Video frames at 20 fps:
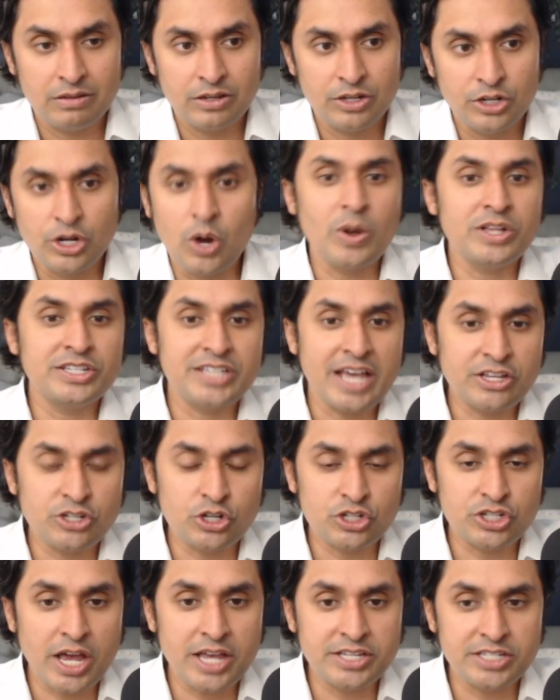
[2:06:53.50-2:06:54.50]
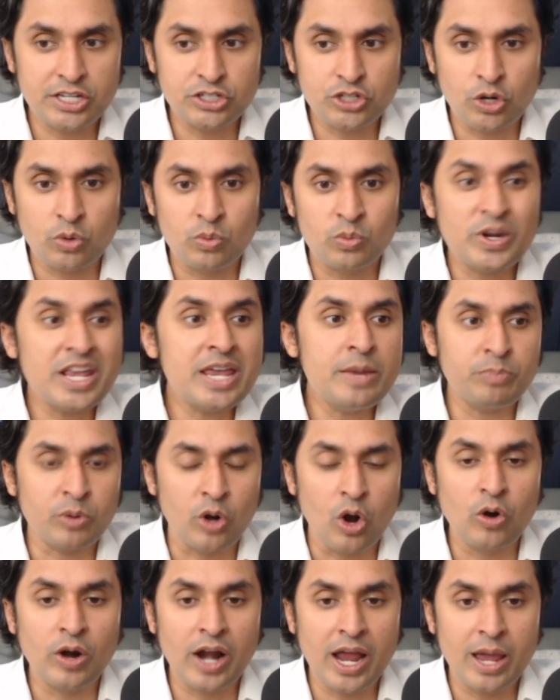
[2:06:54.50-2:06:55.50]
No one's exercising to
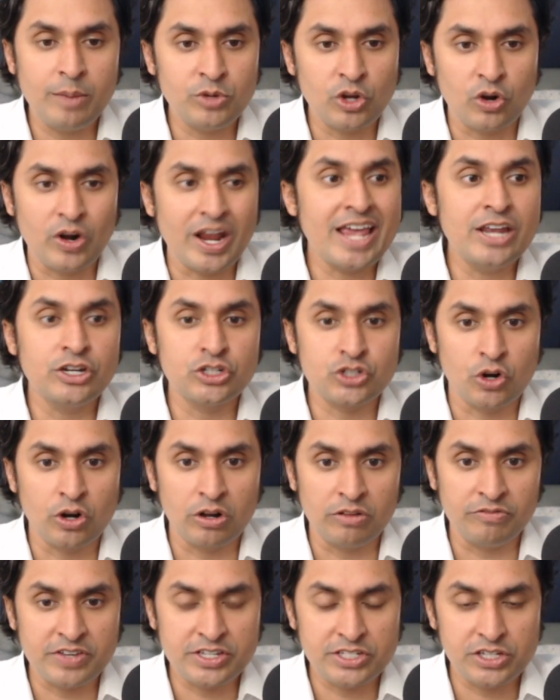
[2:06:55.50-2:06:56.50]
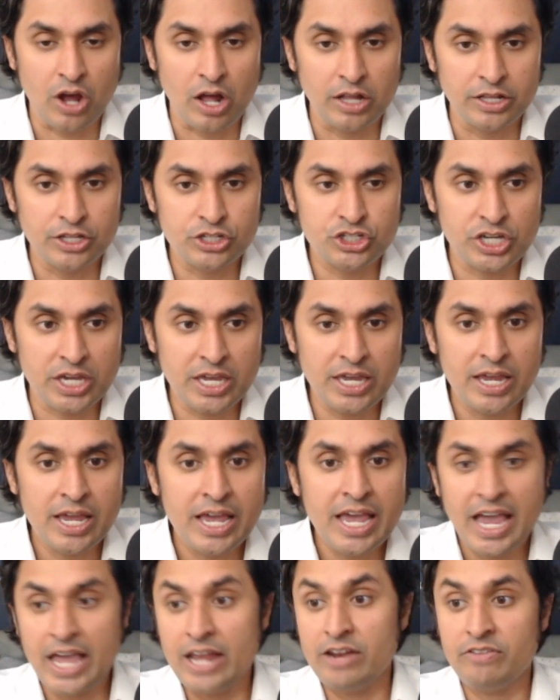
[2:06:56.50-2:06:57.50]
reprogram your internal physiology
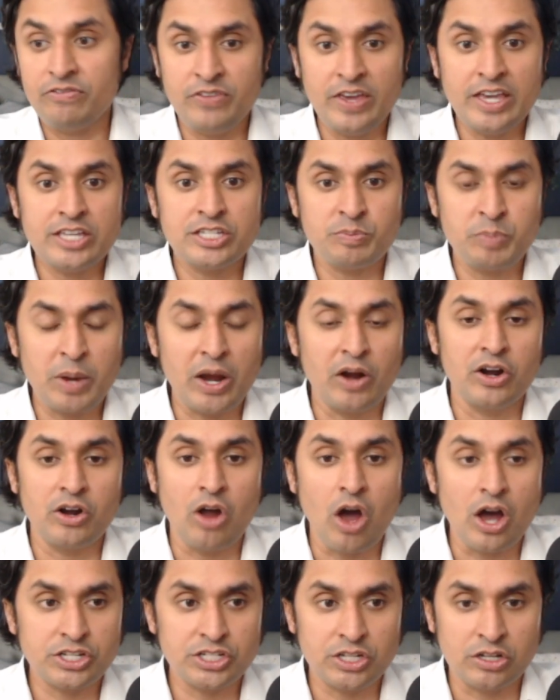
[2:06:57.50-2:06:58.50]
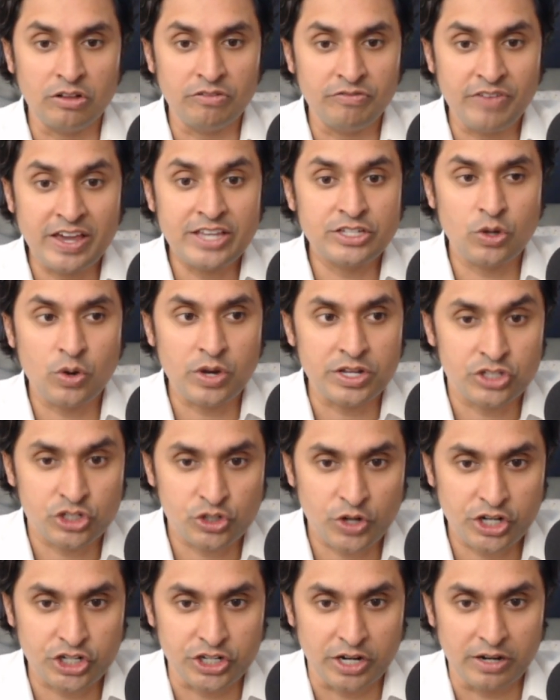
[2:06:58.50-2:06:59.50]
and fix paradoxical
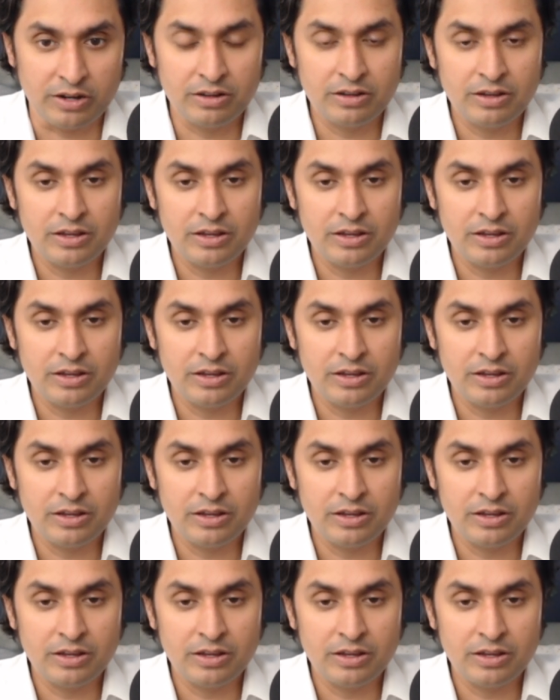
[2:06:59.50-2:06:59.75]
vasoconstriction.